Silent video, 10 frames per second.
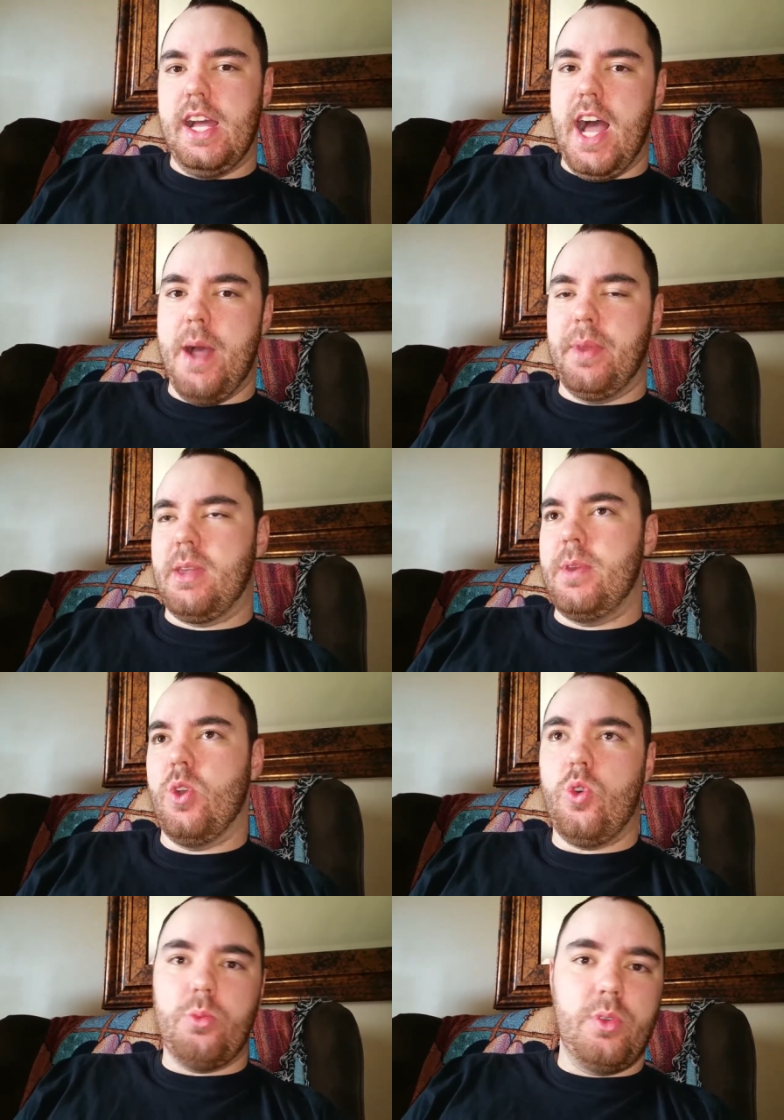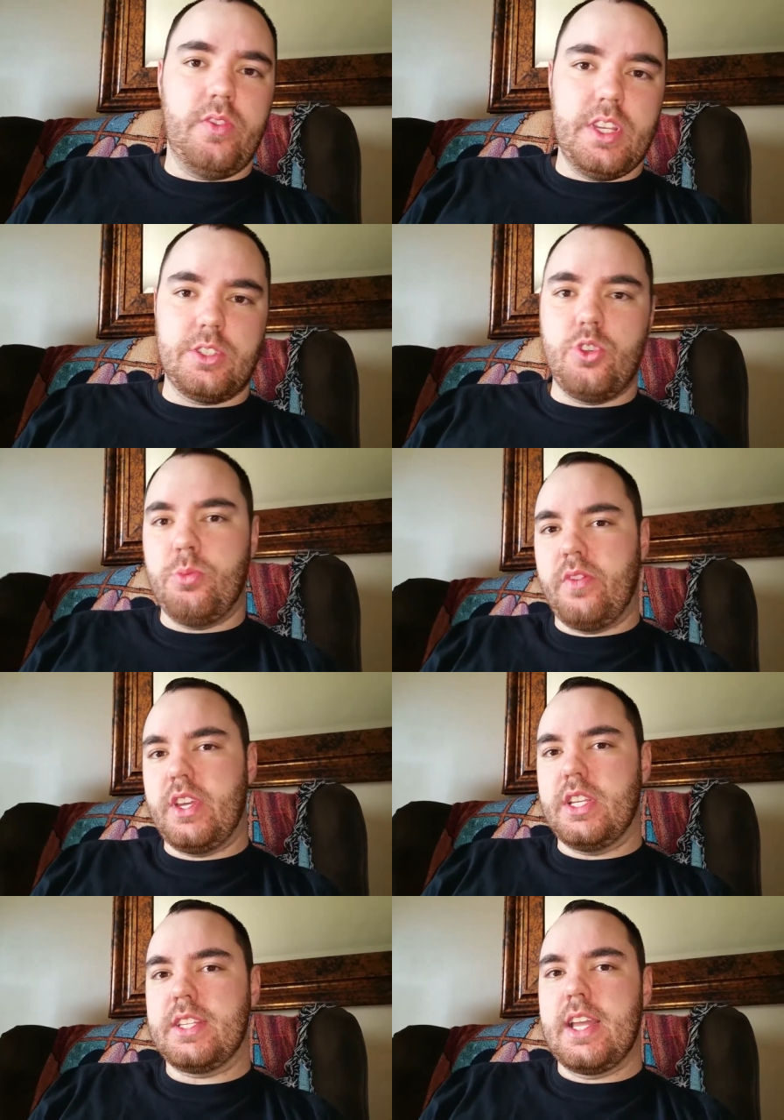Um, it could be old movies, new
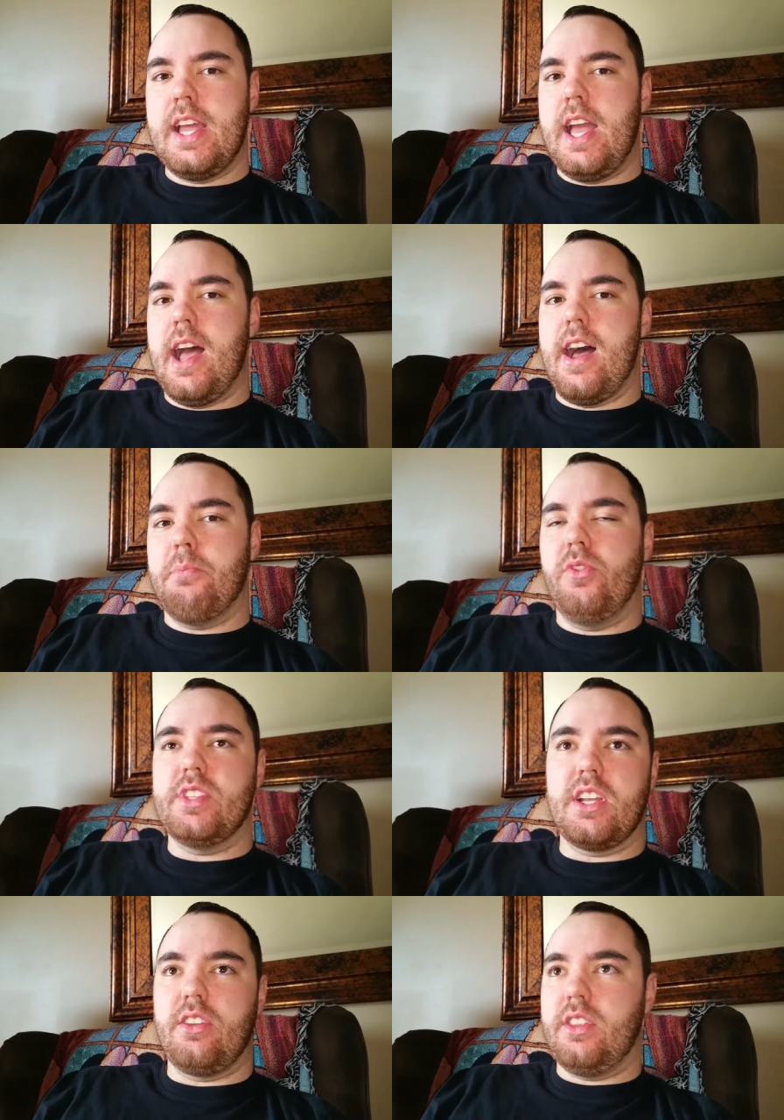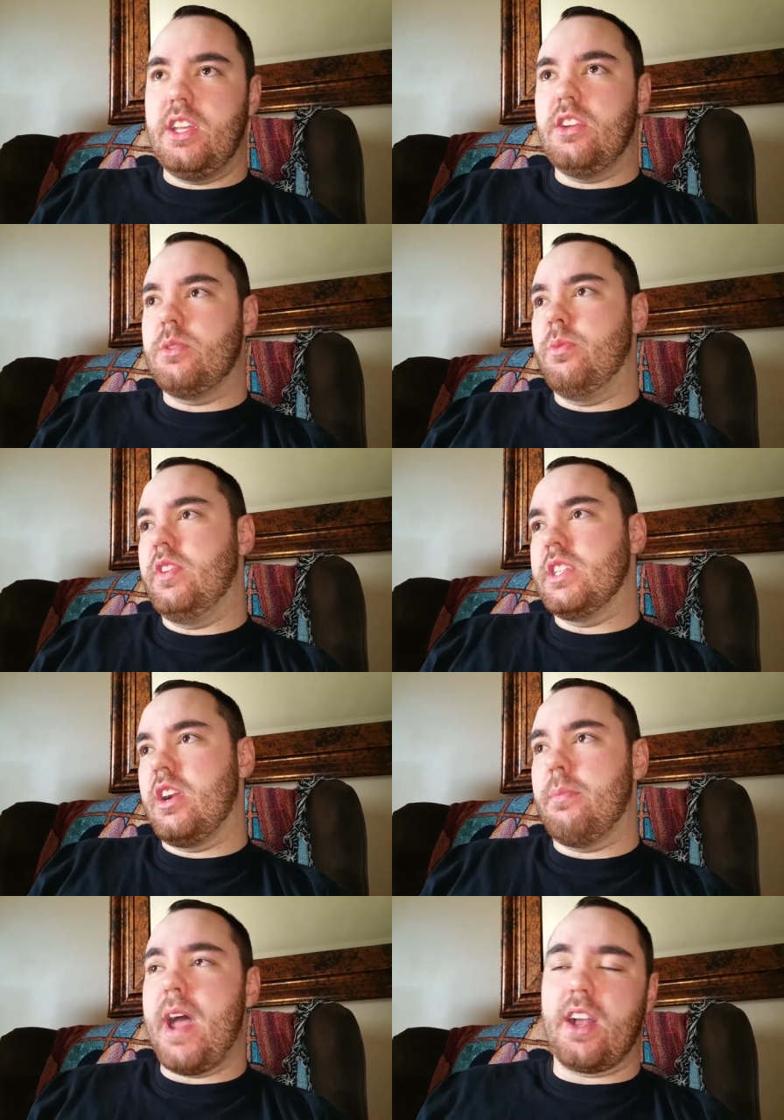movies, uh, movies that are theaters, movies
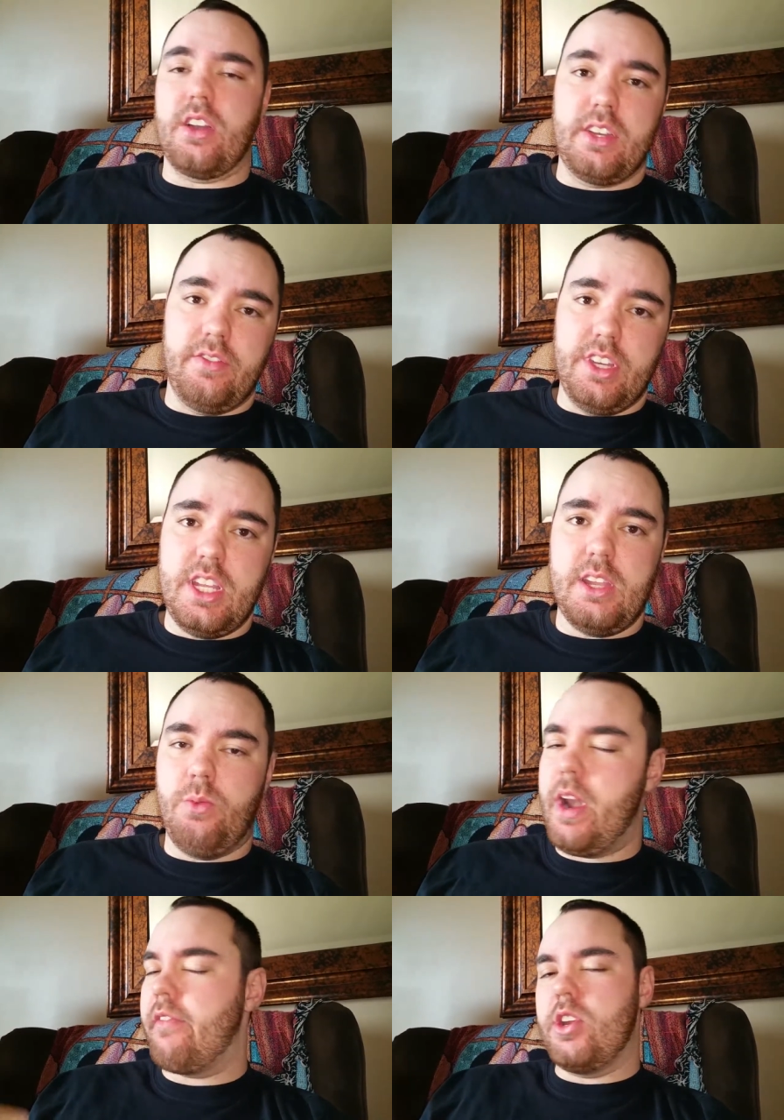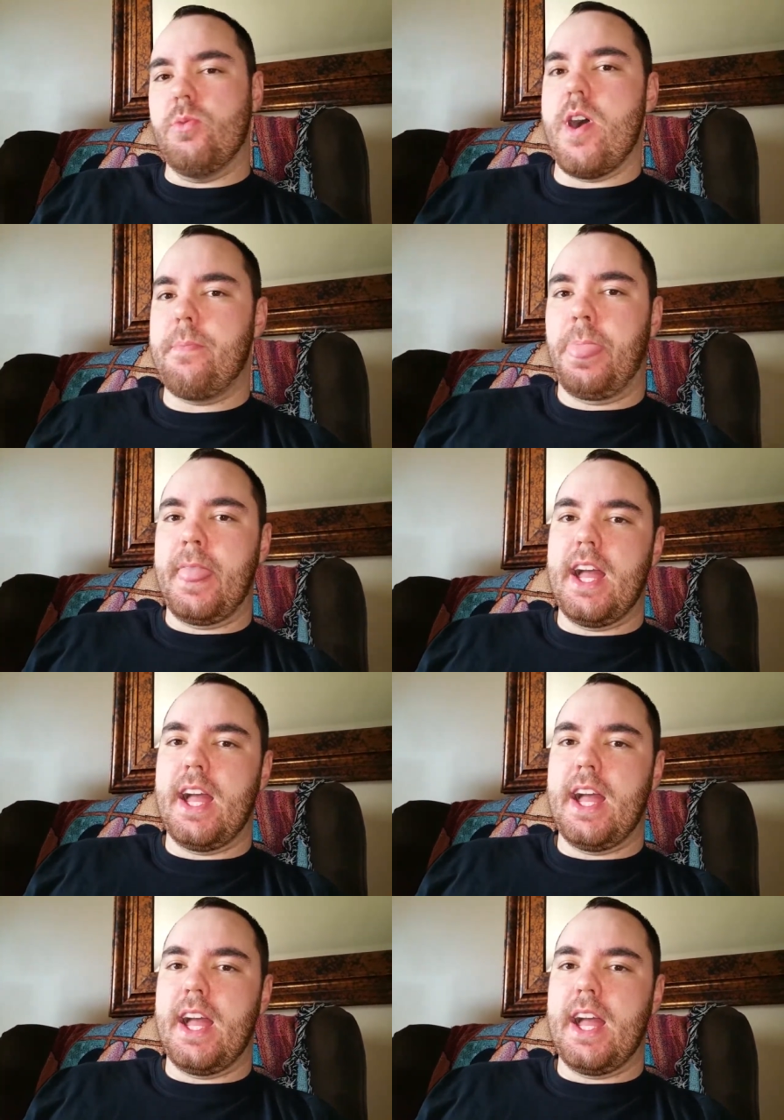that are back on DVD, whatever you want.